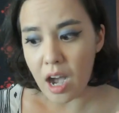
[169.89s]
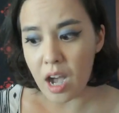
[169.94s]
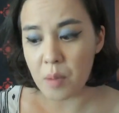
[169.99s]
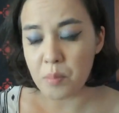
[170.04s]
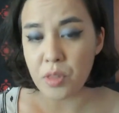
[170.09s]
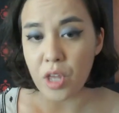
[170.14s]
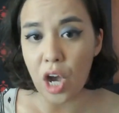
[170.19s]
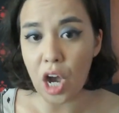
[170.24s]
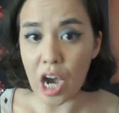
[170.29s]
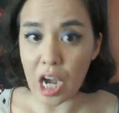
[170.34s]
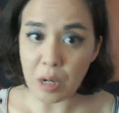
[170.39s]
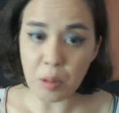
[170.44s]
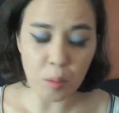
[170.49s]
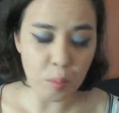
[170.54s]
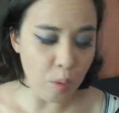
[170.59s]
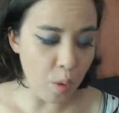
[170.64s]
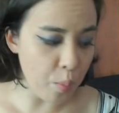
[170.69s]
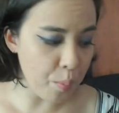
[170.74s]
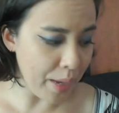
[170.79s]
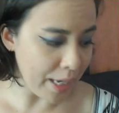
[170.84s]
Um, the
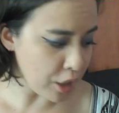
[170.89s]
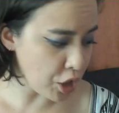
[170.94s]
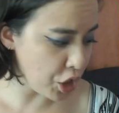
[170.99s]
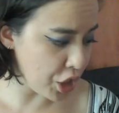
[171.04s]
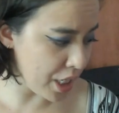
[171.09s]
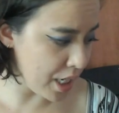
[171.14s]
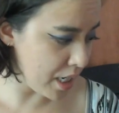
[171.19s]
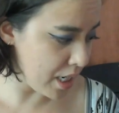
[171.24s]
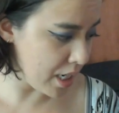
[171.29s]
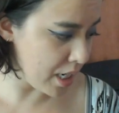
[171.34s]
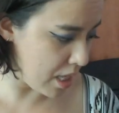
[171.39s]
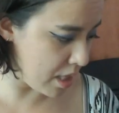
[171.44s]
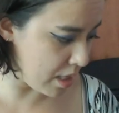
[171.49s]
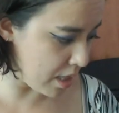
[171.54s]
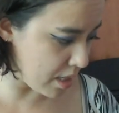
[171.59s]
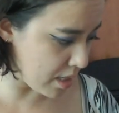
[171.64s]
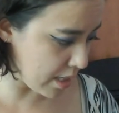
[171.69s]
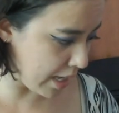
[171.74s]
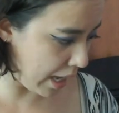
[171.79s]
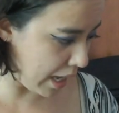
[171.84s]
honorable mention in
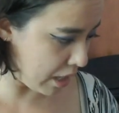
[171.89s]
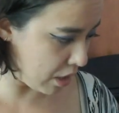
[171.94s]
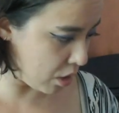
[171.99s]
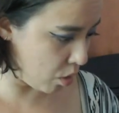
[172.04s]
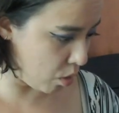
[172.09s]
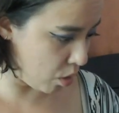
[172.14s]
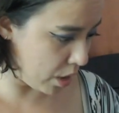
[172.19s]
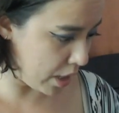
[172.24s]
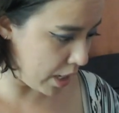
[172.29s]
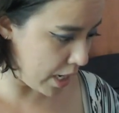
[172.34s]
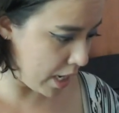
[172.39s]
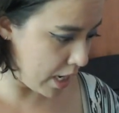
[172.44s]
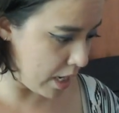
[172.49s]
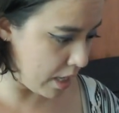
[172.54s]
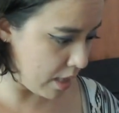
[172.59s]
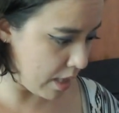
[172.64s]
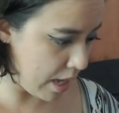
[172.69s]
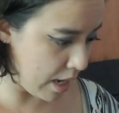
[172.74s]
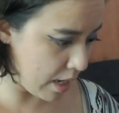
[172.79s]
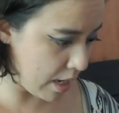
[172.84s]
this
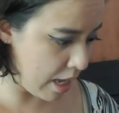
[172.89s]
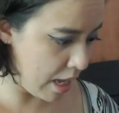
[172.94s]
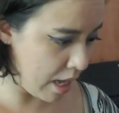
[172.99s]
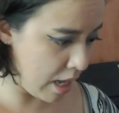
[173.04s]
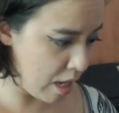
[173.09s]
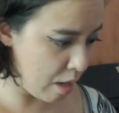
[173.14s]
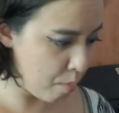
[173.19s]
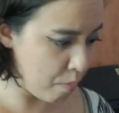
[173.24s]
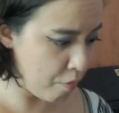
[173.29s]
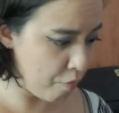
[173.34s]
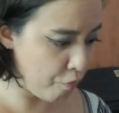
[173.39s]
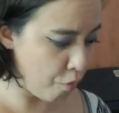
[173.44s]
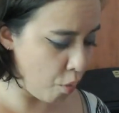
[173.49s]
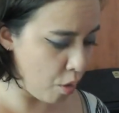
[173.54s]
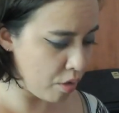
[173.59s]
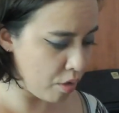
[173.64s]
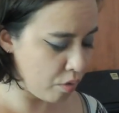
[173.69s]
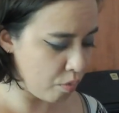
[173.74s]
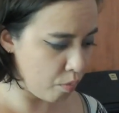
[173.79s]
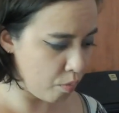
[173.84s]
category that came
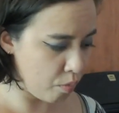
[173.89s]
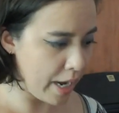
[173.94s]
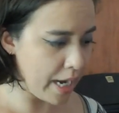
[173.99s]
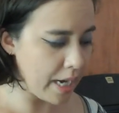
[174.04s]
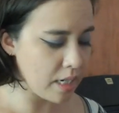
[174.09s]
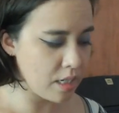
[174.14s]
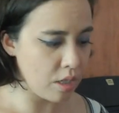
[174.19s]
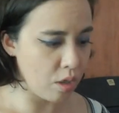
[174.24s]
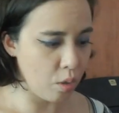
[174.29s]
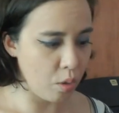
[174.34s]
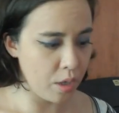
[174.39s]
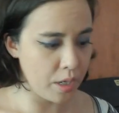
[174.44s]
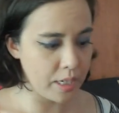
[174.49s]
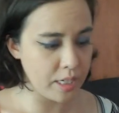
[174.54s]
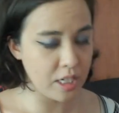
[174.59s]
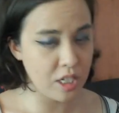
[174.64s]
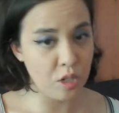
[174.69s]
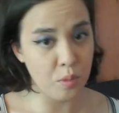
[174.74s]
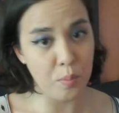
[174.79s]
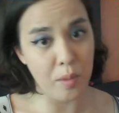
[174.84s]
fourth ranked,
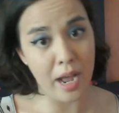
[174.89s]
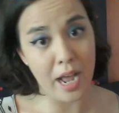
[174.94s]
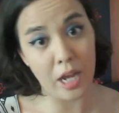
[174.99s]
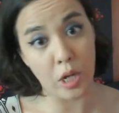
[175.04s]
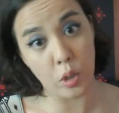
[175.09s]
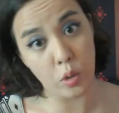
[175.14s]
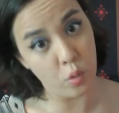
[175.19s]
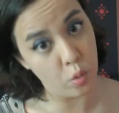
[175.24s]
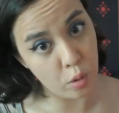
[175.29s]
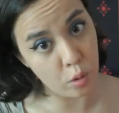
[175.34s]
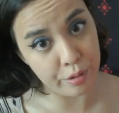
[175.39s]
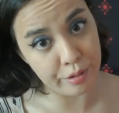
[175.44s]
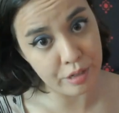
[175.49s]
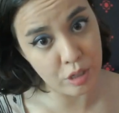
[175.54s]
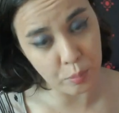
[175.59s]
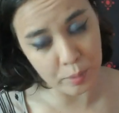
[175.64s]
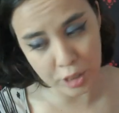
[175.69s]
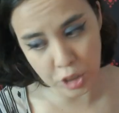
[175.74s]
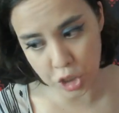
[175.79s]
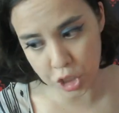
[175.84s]
according to my Google
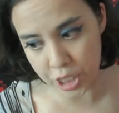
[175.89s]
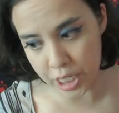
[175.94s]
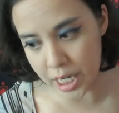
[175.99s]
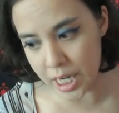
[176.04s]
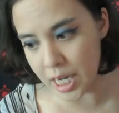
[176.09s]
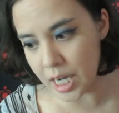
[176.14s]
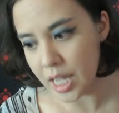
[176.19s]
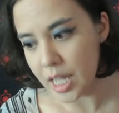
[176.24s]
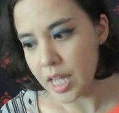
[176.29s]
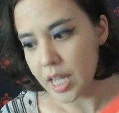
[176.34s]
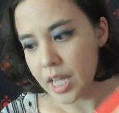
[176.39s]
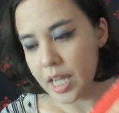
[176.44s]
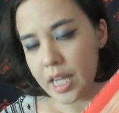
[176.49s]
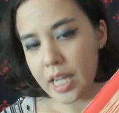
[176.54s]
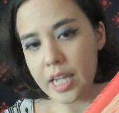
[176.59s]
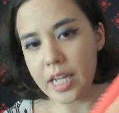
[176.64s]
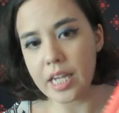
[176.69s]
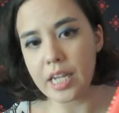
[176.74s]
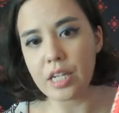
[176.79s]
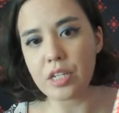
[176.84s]
spreadsheet,
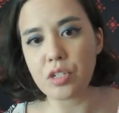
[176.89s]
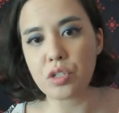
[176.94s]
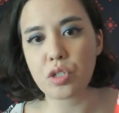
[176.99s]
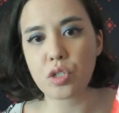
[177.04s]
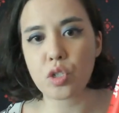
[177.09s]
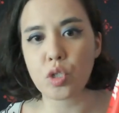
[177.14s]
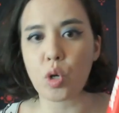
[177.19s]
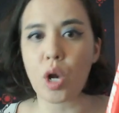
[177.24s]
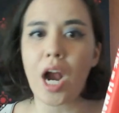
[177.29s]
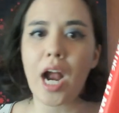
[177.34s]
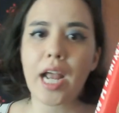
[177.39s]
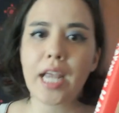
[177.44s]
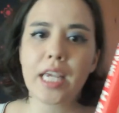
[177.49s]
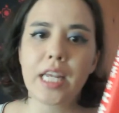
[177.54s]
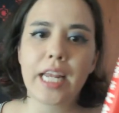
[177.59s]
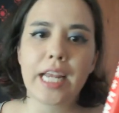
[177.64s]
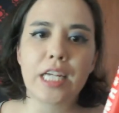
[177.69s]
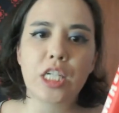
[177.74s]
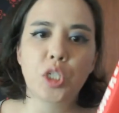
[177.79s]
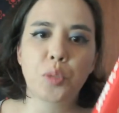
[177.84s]
is Crying
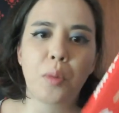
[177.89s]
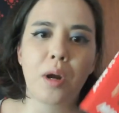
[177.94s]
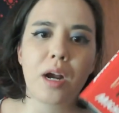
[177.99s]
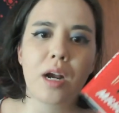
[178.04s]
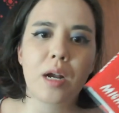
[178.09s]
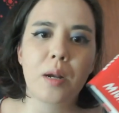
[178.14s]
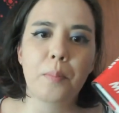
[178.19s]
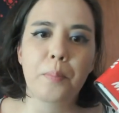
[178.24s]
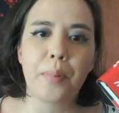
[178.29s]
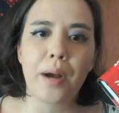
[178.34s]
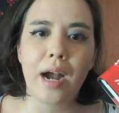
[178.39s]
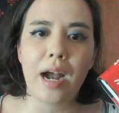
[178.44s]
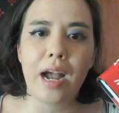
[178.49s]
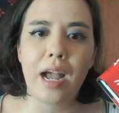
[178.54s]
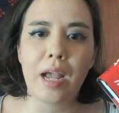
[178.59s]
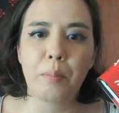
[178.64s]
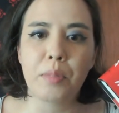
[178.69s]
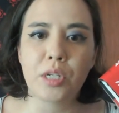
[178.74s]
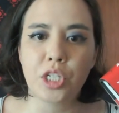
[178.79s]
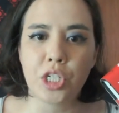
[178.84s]
in H Mart
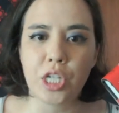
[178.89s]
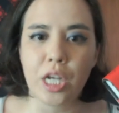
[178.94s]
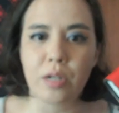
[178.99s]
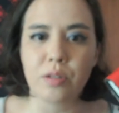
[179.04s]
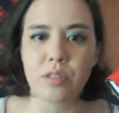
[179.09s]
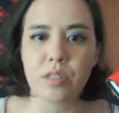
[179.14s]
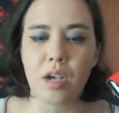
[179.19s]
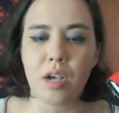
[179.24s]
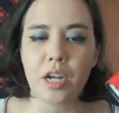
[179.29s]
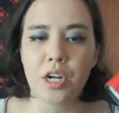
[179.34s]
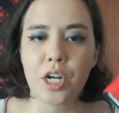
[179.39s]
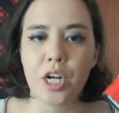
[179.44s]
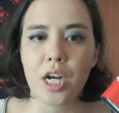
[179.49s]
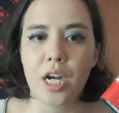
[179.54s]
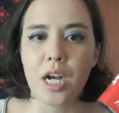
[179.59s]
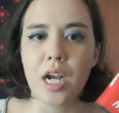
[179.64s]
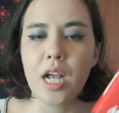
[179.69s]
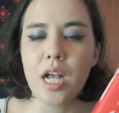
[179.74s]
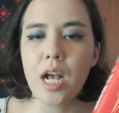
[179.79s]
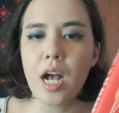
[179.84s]
by Michelle
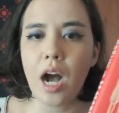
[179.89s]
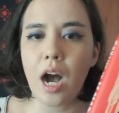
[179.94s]
Zauner.